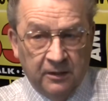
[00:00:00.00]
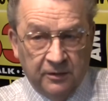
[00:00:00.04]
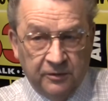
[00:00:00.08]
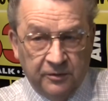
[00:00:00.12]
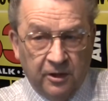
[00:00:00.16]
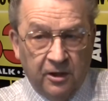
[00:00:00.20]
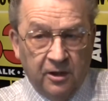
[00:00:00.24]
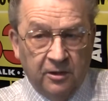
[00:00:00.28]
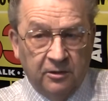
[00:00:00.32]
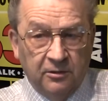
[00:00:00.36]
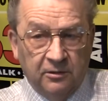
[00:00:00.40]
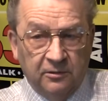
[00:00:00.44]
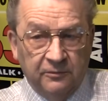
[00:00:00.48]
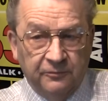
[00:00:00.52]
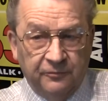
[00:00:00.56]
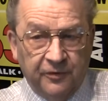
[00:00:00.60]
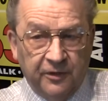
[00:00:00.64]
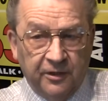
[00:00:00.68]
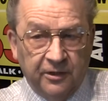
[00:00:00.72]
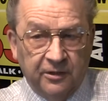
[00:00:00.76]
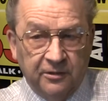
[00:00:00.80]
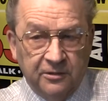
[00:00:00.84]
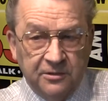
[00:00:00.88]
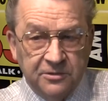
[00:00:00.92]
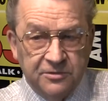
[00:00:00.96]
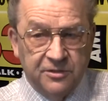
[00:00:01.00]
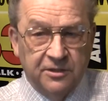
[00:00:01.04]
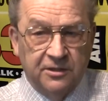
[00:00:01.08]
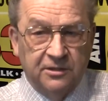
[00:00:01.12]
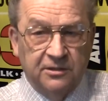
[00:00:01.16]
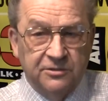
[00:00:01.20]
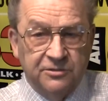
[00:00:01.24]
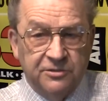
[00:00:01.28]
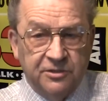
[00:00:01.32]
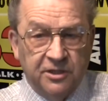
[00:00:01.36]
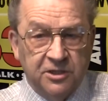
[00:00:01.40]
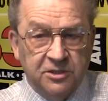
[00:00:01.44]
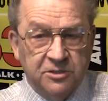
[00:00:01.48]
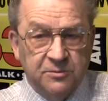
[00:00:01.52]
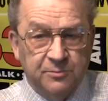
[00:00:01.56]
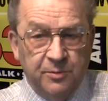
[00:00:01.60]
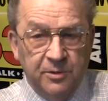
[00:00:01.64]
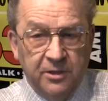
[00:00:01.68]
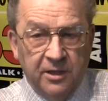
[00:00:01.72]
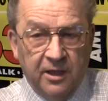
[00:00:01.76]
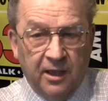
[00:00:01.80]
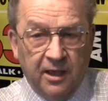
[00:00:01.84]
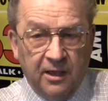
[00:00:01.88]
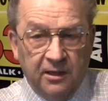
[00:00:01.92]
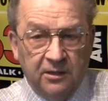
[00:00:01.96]
Donald figures it'll just
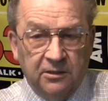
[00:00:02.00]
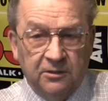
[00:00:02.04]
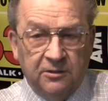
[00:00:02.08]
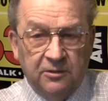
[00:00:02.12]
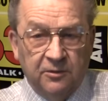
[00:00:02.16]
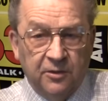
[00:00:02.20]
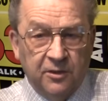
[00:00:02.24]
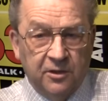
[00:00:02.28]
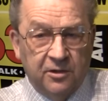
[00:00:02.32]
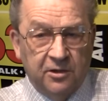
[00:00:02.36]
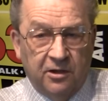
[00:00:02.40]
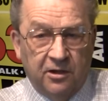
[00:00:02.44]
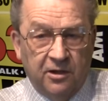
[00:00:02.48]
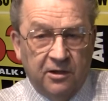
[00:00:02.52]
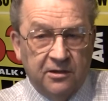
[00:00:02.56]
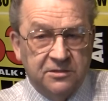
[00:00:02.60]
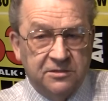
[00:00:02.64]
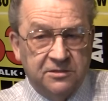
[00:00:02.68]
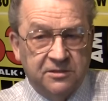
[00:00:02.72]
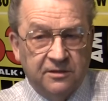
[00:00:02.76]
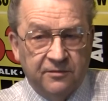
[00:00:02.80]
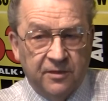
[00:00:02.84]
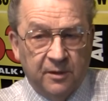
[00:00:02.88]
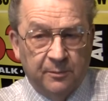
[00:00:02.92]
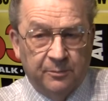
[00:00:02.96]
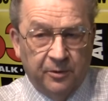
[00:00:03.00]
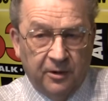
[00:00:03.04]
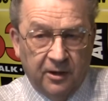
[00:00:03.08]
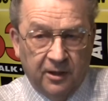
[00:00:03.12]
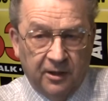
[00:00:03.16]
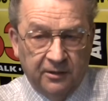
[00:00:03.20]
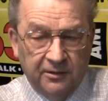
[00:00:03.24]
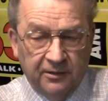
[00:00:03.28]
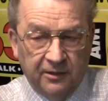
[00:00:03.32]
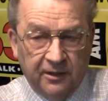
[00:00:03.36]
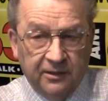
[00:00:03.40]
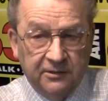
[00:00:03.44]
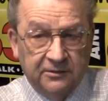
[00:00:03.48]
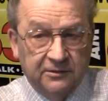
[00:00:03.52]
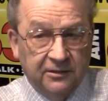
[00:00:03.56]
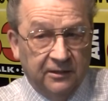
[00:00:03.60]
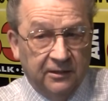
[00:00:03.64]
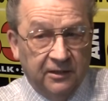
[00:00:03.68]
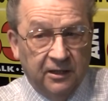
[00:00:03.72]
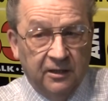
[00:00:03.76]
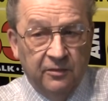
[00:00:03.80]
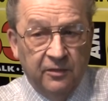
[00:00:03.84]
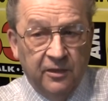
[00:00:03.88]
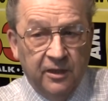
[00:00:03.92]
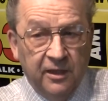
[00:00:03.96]
be added to the cost of the product, and
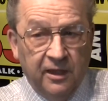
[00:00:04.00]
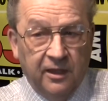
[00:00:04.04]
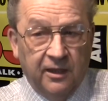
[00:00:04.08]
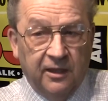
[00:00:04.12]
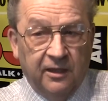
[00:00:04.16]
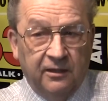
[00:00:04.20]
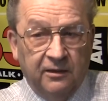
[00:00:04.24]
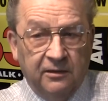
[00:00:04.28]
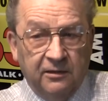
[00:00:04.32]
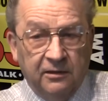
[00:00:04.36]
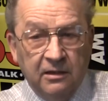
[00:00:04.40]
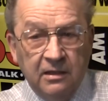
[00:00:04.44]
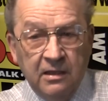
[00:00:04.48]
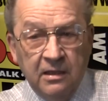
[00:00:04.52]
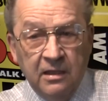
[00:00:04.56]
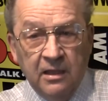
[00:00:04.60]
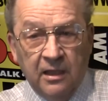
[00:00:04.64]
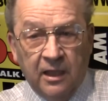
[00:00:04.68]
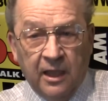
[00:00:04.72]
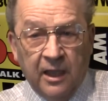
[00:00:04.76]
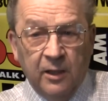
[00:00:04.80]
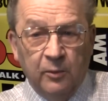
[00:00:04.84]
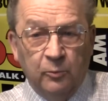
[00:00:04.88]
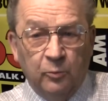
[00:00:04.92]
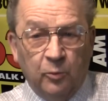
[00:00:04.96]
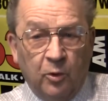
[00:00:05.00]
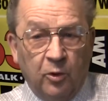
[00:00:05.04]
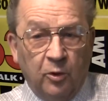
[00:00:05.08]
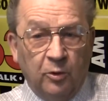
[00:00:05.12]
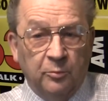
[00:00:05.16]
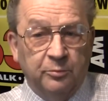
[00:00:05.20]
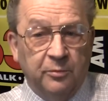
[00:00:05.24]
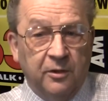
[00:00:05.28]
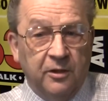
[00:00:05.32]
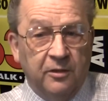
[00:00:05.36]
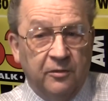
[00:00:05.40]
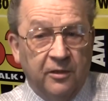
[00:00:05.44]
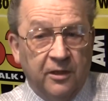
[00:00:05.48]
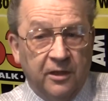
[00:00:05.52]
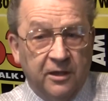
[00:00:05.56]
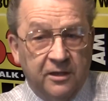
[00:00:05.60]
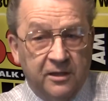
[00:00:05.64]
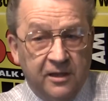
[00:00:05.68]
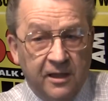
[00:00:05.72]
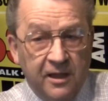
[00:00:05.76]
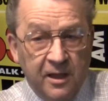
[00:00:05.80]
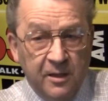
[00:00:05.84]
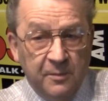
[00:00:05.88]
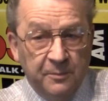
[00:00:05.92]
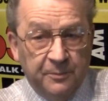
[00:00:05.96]
in the end, it won't be the
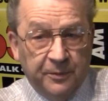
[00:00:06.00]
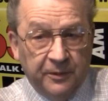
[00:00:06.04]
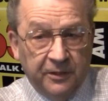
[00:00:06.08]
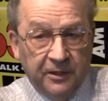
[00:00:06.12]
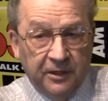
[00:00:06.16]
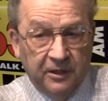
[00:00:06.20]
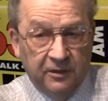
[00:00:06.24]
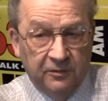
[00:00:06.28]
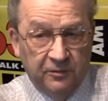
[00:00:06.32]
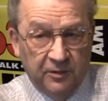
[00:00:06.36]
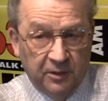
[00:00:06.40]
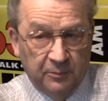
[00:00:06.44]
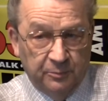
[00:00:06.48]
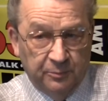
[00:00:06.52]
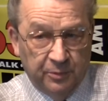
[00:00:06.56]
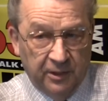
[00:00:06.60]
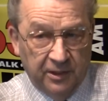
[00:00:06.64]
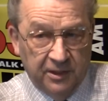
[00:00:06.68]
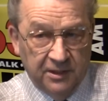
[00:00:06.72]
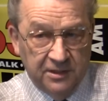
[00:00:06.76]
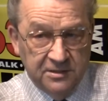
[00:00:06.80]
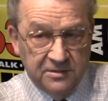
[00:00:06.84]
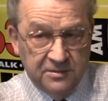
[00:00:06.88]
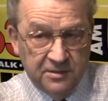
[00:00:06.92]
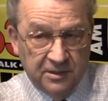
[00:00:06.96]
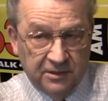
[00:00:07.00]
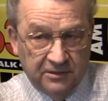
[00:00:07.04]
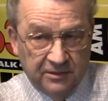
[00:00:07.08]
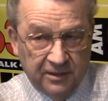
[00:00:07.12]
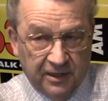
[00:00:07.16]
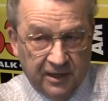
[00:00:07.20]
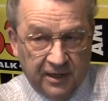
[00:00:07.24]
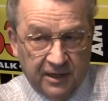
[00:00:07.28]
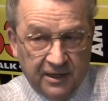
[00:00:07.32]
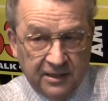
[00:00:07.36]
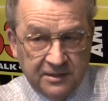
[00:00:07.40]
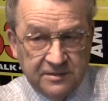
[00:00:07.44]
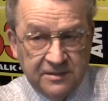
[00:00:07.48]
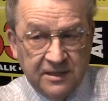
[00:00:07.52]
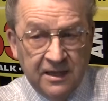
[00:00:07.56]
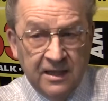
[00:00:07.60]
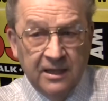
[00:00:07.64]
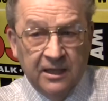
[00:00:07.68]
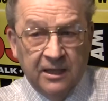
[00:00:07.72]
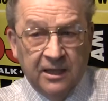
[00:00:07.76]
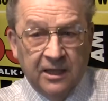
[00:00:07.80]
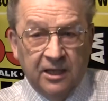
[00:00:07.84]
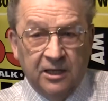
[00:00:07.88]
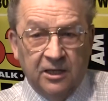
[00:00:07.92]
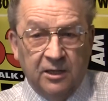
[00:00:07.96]
company that pays the tax,
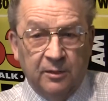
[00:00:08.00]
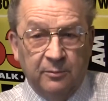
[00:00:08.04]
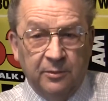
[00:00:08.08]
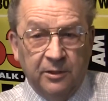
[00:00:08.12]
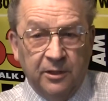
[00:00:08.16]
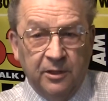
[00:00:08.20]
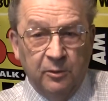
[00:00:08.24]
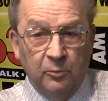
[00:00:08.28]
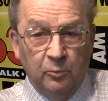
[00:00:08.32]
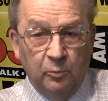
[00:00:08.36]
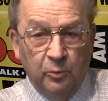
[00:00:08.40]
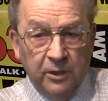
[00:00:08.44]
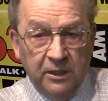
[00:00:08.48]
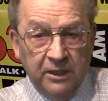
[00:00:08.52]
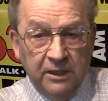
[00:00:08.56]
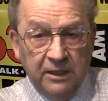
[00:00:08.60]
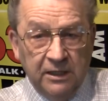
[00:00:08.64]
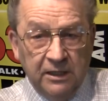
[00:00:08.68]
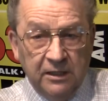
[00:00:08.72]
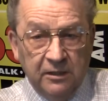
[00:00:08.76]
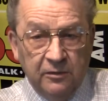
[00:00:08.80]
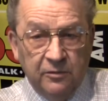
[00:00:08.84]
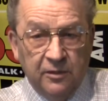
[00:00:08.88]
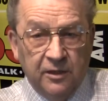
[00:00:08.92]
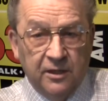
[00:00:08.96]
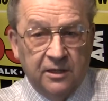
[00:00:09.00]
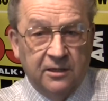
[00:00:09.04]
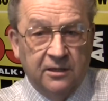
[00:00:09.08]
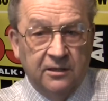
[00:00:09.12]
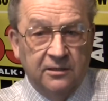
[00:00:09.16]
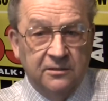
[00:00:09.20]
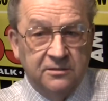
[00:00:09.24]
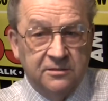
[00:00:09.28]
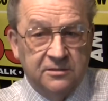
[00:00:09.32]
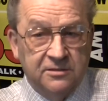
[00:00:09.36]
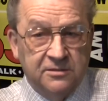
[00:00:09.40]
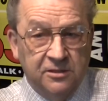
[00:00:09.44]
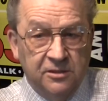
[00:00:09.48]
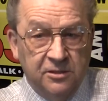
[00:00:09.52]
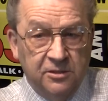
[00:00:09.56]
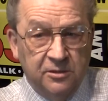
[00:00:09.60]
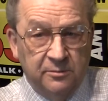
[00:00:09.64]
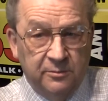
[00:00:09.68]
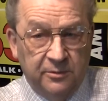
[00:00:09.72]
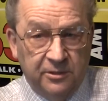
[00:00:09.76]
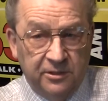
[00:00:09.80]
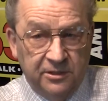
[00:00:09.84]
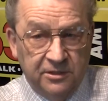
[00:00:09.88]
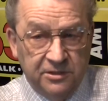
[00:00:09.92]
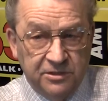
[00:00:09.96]
it'll be we, the
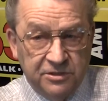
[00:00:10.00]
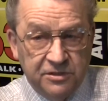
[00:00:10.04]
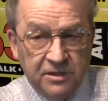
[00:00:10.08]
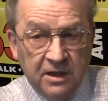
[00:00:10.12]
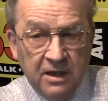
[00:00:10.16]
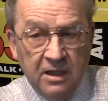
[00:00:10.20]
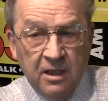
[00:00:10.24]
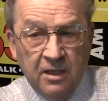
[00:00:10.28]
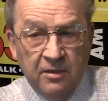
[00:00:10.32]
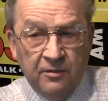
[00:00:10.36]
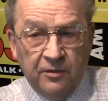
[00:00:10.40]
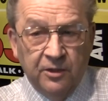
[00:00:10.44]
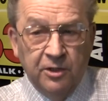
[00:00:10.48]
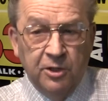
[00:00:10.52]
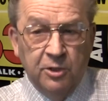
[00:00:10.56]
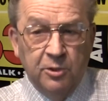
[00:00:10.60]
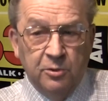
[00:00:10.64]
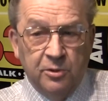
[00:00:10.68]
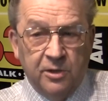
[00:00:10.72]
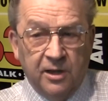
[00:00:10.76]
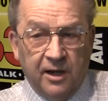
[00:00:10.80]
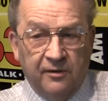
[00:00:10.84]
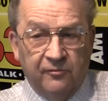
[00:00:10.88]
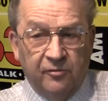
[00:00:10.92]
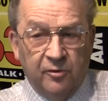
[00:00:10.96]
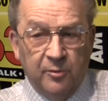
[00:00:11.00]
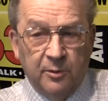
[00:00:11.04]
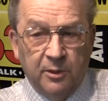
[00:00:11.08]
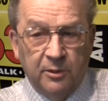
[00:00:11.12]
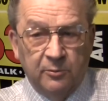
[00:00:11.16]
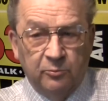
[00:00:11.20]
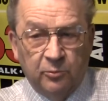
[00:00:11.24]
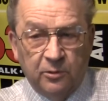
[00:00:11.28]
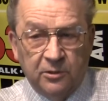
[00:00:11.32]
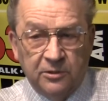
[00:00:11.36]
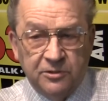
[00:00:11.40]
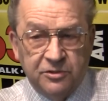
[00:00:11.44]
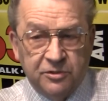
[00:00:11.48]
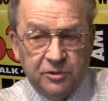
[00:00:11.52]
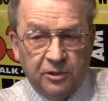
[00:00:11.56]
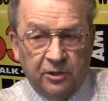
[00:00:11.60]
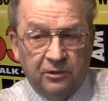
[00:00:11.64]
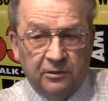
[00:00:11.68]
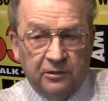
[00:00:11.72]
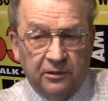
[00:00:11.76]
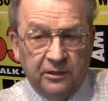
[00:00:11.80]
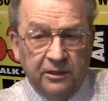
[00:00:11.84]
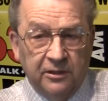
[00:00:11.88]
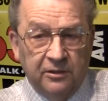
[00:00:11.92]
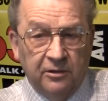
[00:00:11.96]
consumers. The new government will
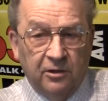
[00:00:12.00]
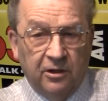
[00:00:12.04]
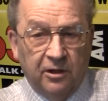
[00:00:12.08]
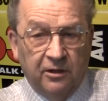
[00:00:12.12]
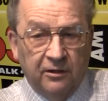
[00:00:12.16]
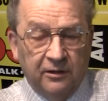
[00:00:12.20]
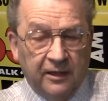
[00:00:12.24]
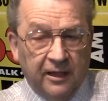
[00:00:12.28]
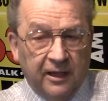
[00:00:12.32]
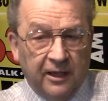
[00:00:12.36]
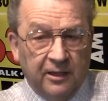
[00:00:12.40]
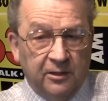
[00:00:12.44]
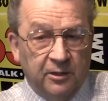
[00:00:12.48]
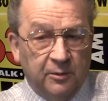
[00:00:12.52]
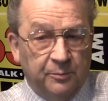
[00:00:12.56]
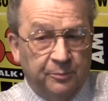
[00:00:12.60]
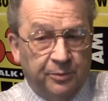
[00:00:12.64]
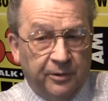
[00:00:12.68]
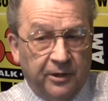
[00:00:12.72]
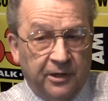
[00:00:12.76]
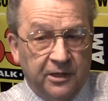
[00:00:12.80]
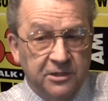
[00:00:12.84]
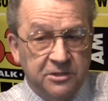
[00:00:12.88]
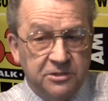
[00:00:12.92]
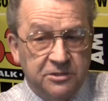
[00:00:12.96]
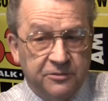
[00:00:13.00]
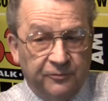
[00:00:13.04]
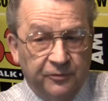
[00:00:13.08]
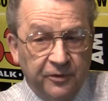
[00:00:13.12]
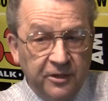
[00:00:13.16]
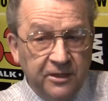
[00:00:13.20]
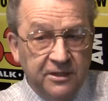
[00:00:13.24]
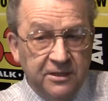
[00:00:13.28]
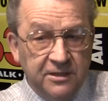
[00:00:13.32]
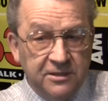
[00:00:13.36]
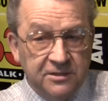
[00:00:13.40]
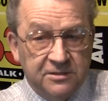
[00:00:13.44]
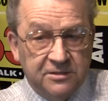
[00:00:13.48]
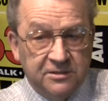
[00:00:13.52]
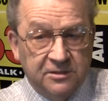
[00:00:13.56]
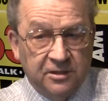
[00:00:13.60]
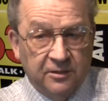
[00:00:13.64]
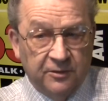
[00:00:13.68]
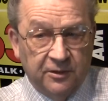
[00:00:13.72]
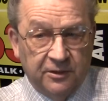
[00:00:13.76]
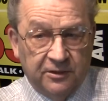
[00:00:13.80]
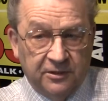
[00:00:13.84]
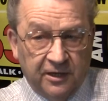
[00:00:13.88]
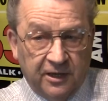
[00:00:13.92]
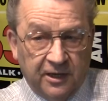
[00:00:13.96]
certainly not add a price freeze to
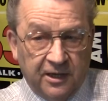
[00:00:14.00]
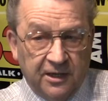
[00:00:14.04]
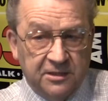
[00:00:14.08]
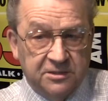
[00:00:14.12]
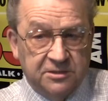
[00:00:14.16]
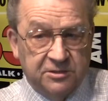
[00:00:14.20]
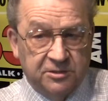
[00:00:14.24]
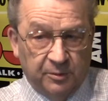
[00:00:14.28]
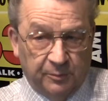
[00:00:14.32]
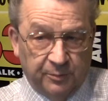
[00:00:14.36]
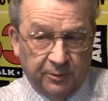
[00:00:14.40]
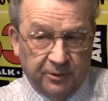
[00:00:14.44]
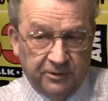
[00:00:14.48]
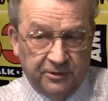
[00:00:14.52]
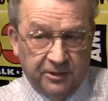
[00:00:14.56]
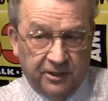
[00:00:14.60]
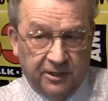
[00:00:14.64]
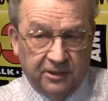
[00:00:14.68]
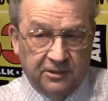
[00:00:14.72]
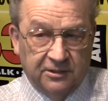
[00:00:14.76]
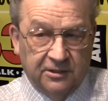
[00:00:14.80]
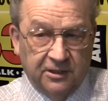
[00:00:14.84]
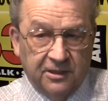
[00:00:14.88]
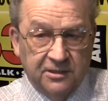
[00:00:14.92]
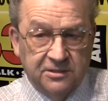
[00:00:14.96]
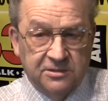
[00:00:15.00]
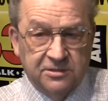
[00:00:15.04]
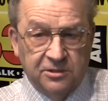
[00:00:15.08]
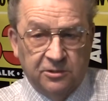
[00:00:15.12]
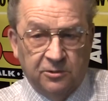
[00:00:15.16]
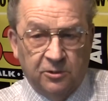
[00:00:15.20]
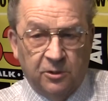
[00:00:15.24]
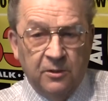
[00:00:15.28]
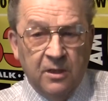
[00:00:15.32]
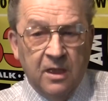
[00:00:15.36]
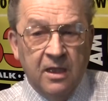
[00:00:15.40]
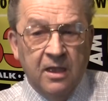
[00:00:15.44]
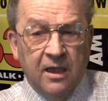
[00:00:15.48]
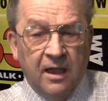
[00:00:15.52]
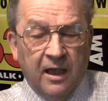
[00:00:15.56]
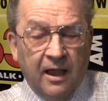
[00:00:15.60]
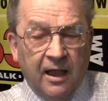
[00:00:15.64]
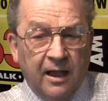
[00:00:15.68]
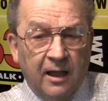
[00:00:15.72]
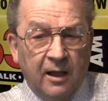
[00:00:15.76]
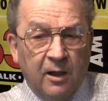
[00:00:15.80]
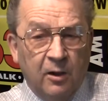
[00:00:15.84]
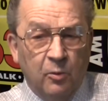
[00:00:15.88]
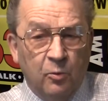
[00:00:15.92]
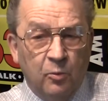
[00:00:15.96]
the tax to protect us, so
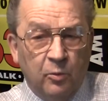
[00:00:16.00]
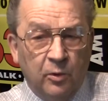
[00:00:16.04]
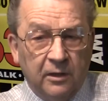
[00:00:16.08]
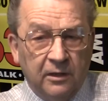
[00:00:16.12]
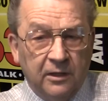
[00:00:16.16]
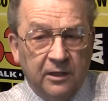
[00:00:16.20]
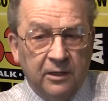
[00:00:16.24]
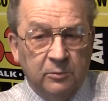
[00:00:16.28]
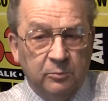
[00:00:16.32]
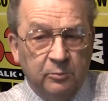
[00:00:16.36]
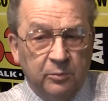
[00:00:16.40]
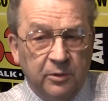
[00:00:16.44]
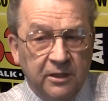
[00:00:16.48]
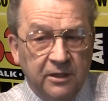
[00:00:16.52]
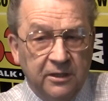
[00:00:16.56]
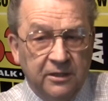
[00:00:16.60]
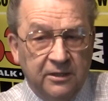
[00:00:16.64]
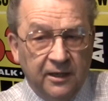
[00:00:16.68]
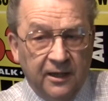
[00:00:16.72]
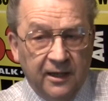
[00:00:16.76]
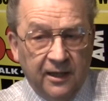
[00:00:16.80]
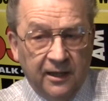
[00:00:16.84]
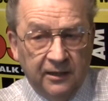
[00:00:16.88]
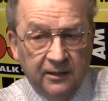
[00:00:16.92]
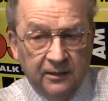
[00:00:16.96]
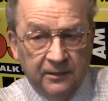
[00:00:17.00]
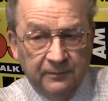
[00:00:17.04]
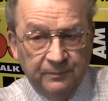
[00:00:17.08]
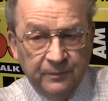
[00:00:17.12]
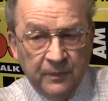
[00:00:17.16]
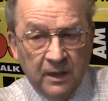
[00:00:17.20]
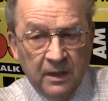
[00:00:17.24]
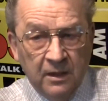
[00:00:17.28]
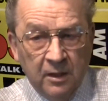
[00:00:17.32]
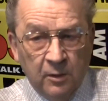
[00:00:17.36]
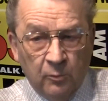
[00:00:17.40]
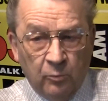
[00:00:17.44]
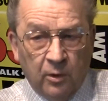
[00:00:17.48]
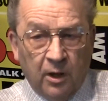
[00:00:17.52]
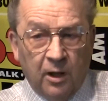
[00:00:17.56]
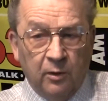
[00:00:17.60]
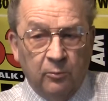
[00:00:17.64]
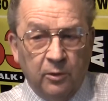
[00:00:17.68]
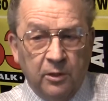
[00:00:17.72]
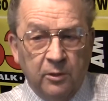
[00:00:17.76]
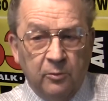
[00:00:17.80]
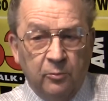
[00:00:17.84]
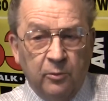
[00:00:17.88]
how will it be done? While we